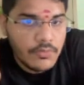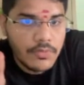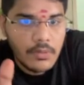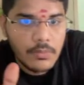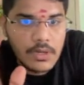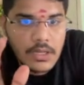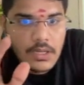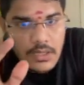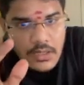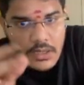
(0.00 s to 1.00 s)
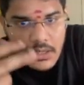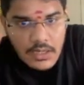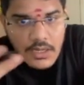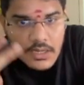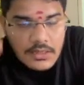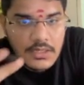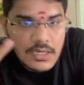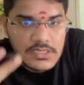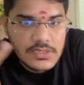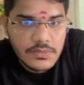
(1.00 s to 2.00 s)
formula in the
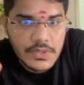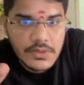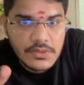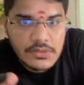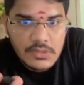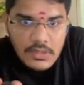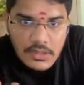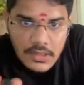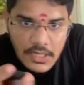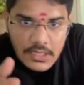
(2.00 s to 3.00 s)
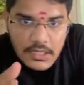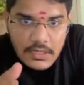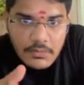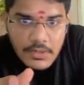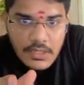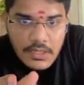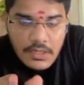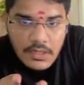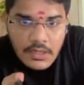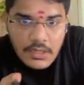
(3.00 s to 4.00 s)
next videos, that I will be
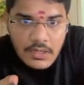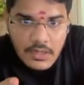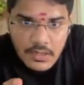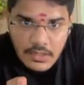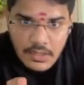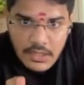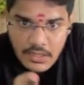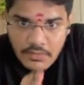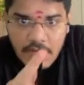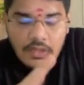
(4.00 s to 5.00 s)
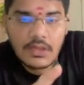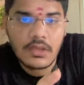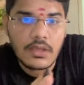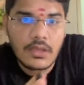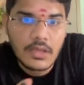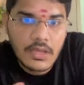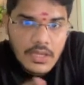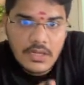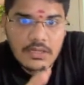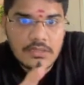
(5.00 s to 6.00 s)
deriving
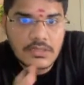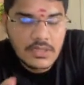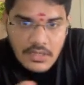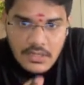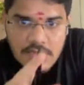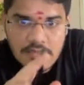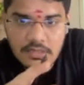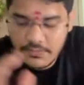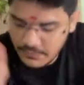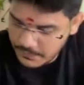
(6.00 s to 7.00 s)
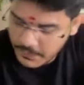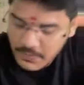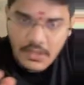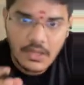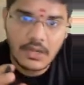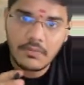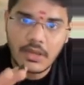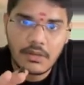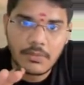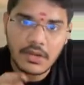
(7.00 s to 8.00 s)
here itself.
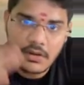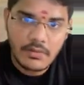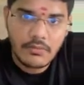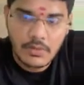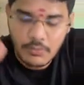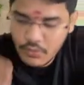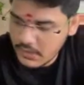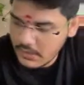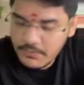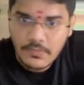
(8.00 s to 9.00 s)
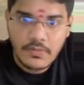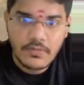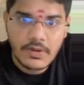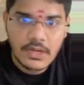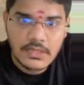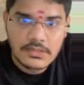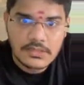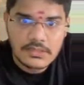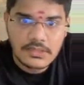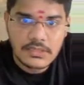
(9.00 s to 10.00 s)
Anyway, I will be deriving one more time while
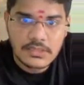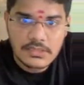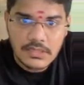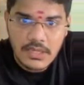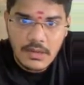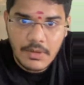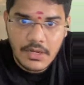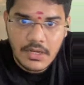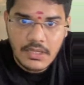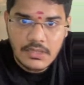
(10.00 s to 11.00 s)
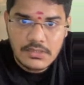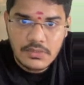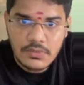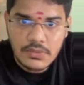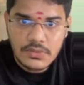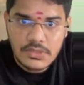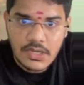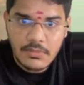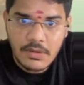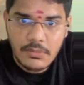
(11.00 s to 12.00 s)
discussing this gamma D is equal to G
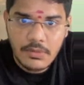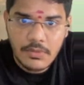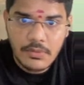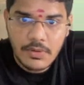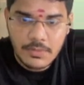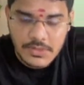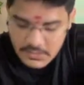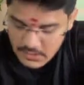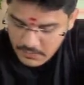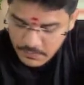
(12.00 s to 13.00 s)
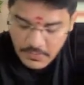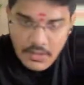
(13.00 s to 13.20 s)
gamma W by 1 plus C.